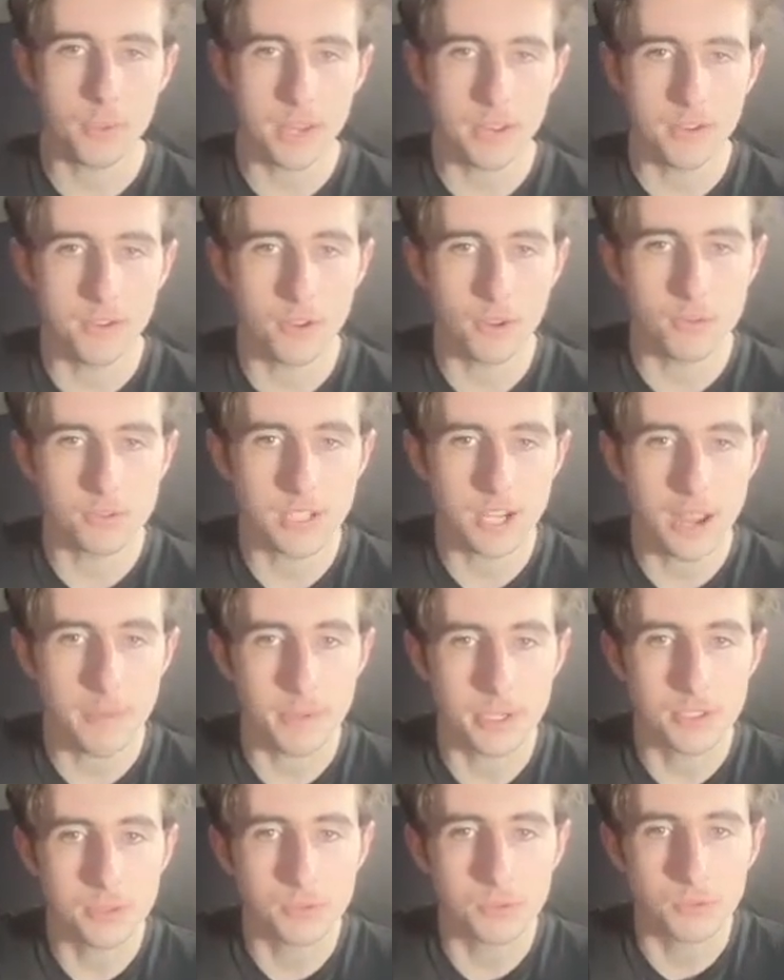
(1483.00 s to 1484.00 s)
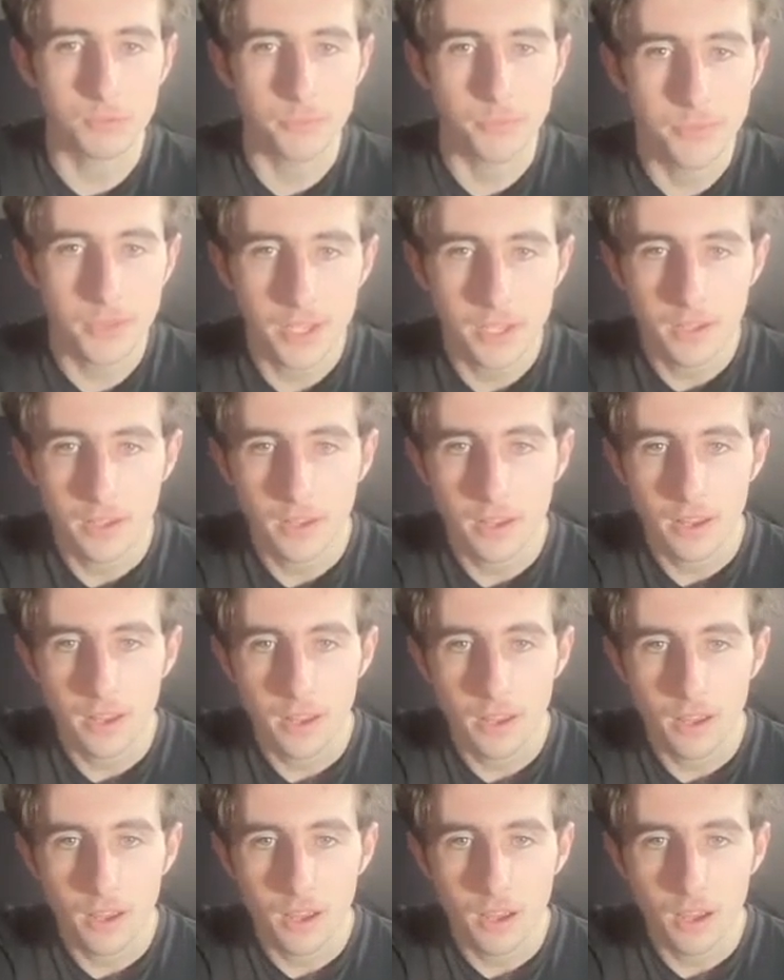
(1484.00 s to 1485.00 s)
in no time at all.
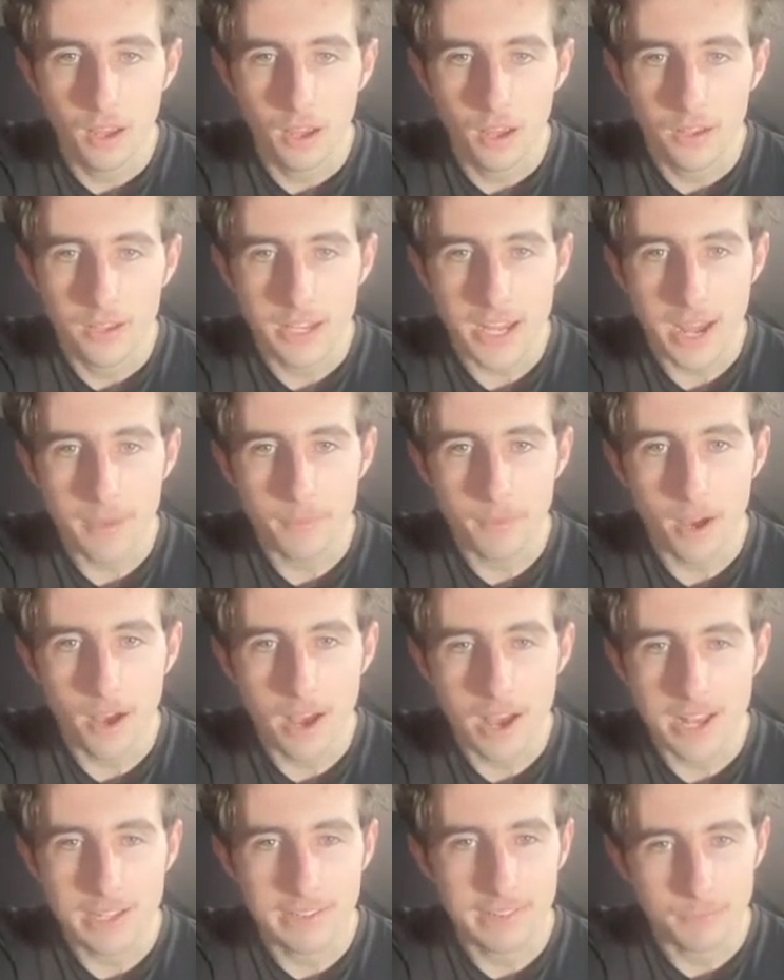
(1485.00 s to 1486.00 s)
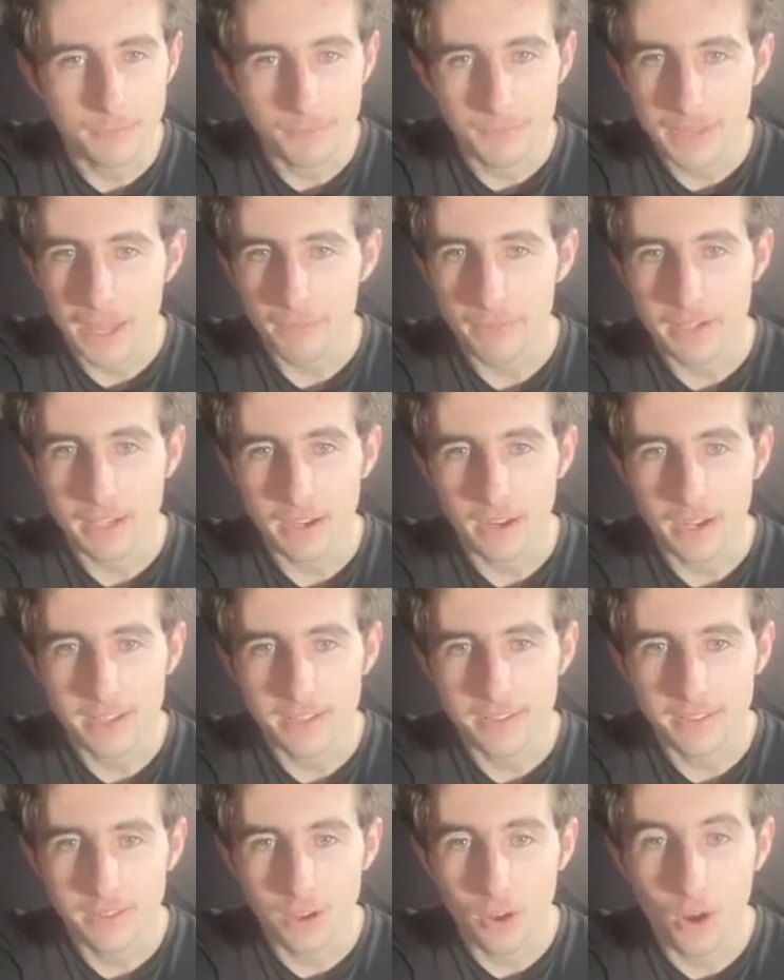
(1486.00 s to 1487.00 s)
Yep, eyes. Definitely
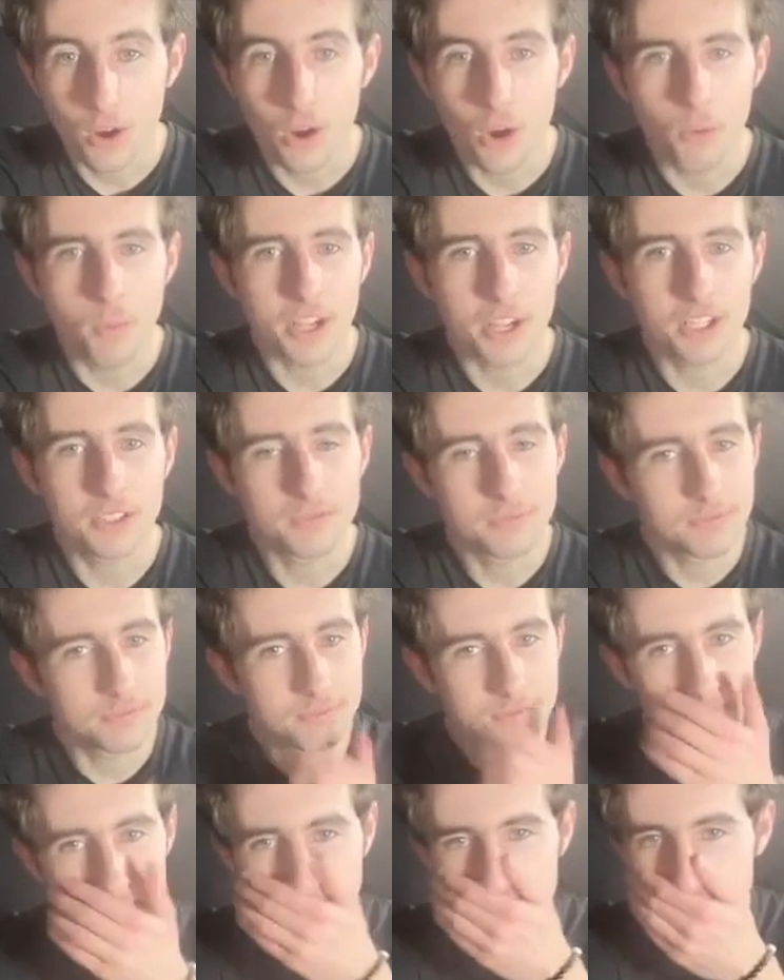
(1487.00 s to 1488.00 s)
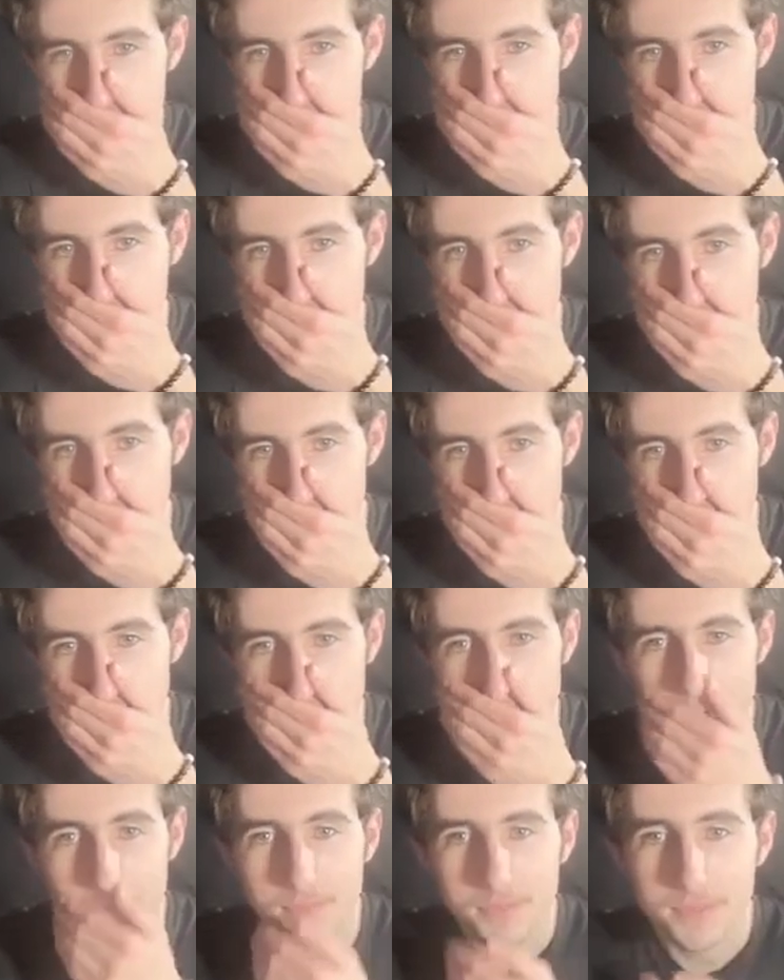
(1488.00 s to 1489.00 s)
eyes. Oh my... That's so
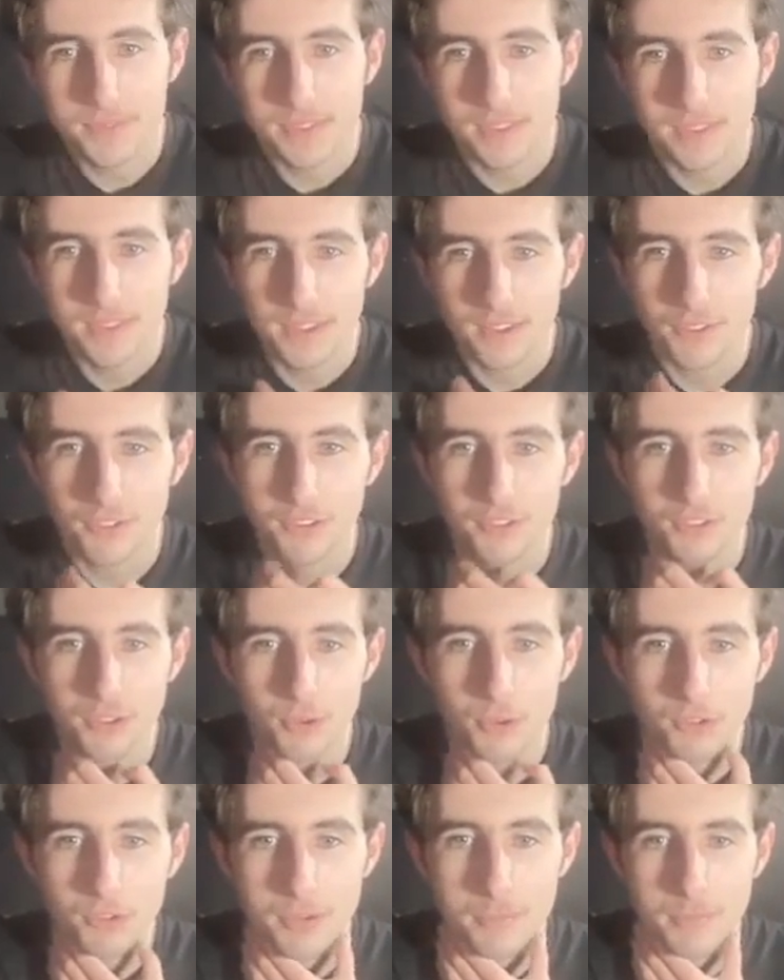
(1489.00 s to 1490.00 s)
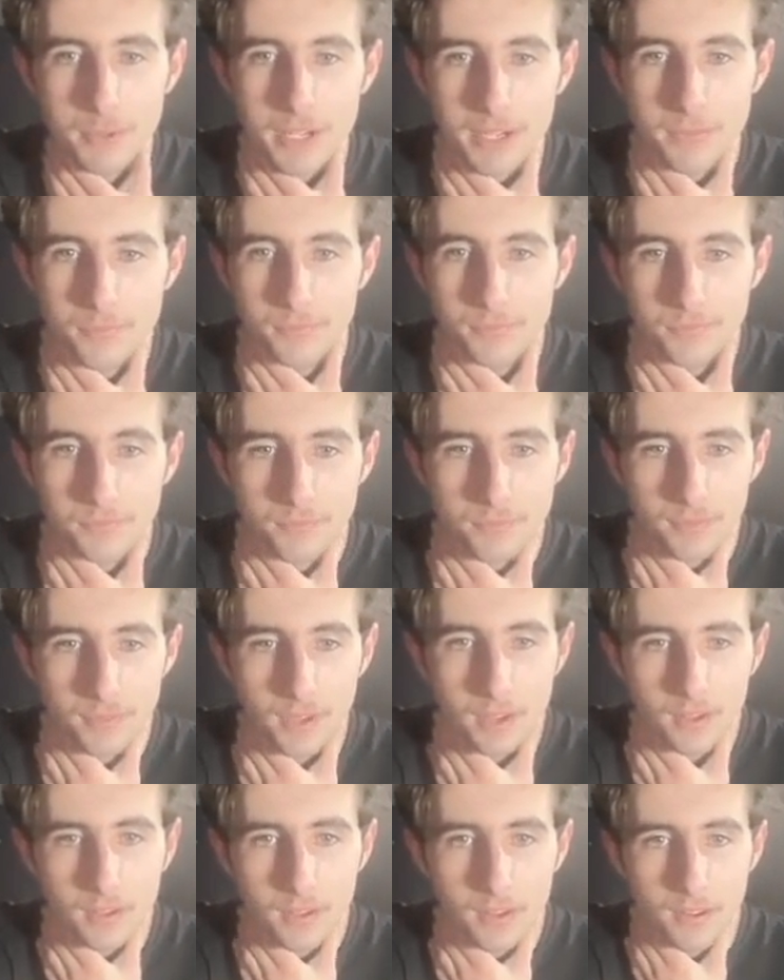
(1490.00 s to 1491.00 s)
creepy. So creepy.
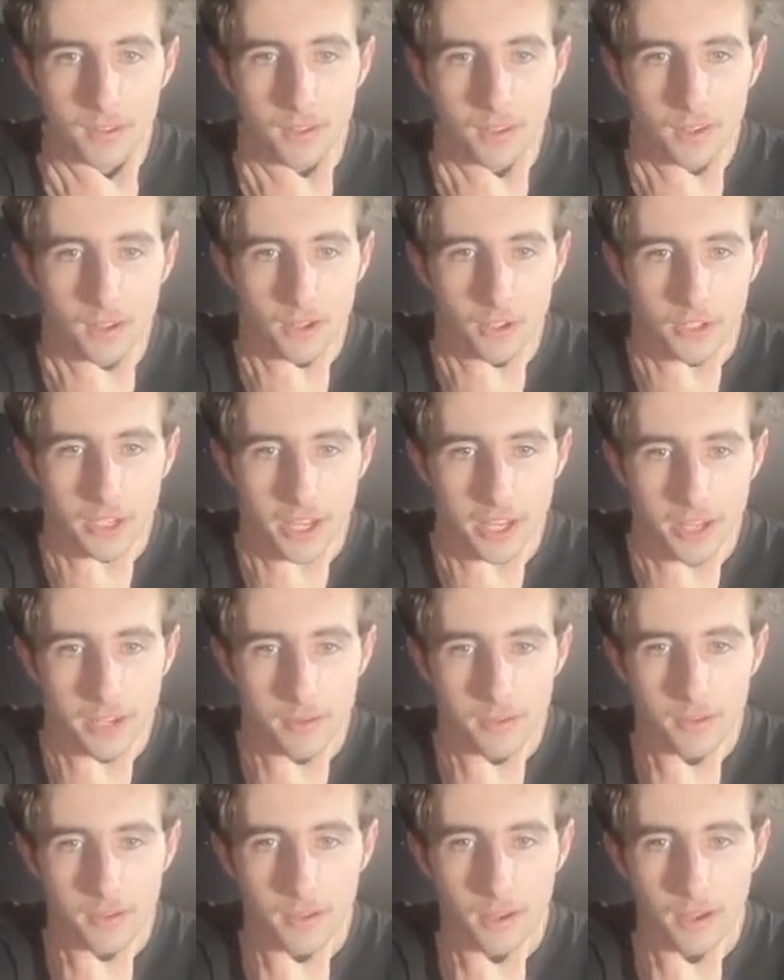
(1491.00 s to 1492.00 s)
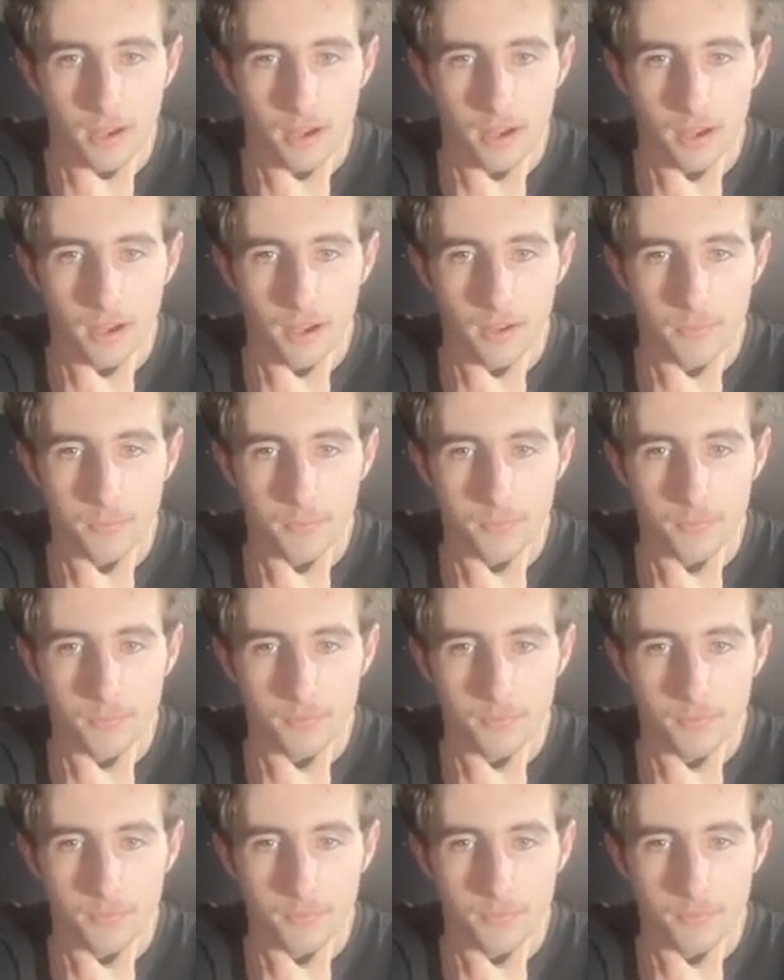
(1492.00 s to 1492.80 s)
Okay, um...